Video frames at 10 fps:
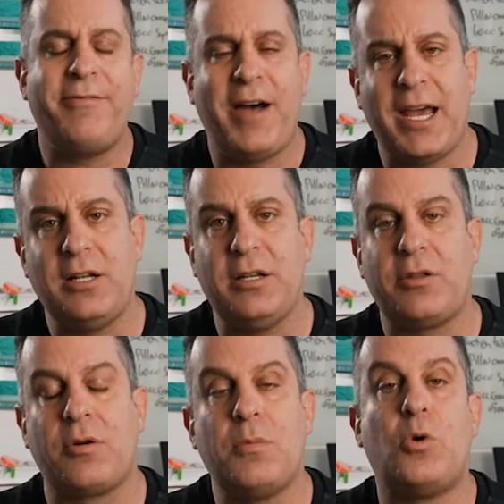Finally,
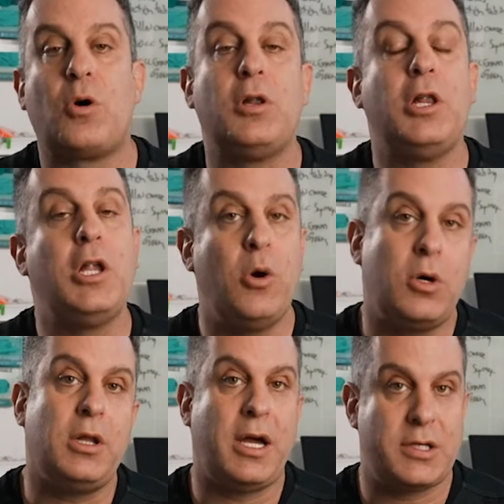there are more
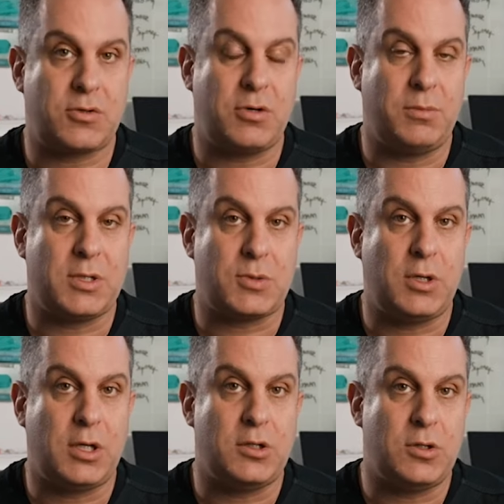localized treatments
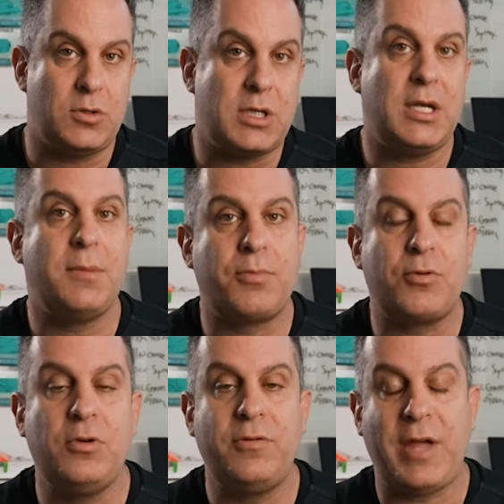we can do to
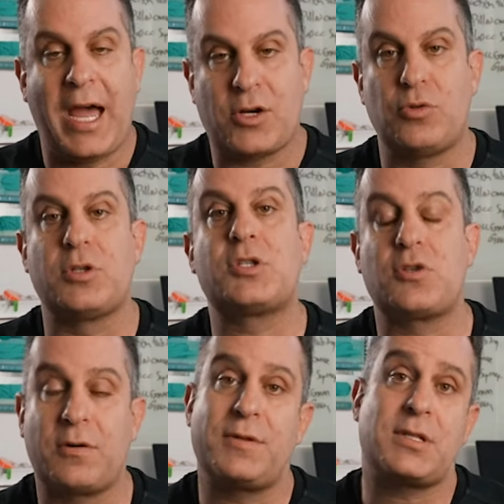improve the actual
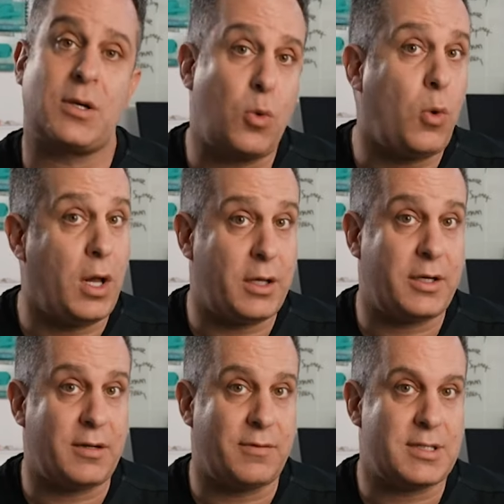surface and
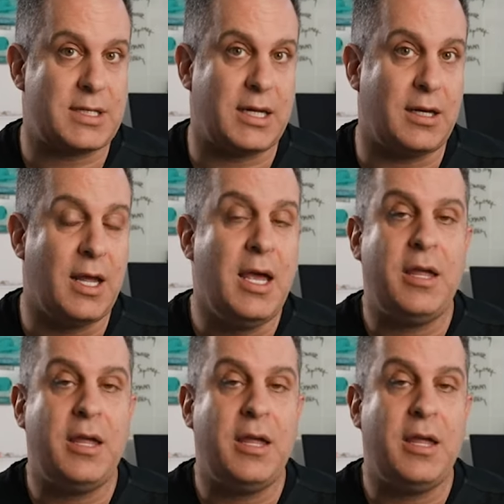quality of the skin.